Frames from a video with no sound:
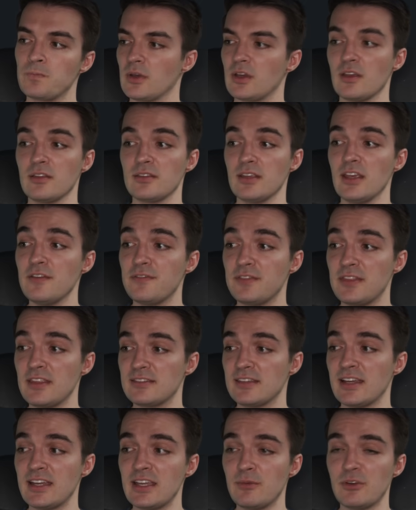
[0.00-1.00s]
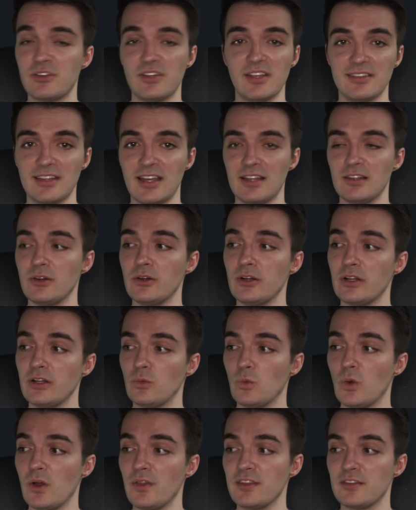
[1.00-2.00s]
Because if this .image has not loaded,
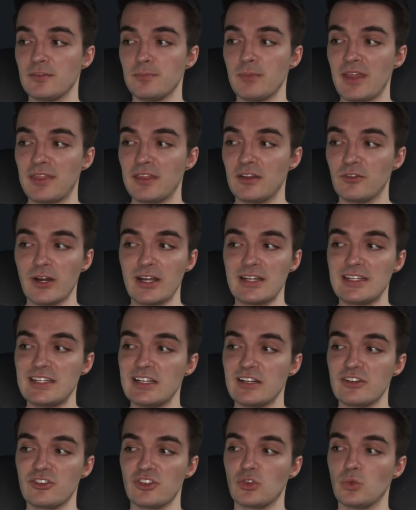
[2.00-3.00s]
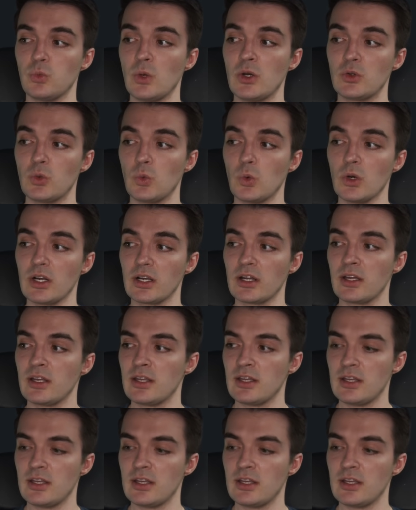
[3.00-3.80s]
well, this method right here just won't work.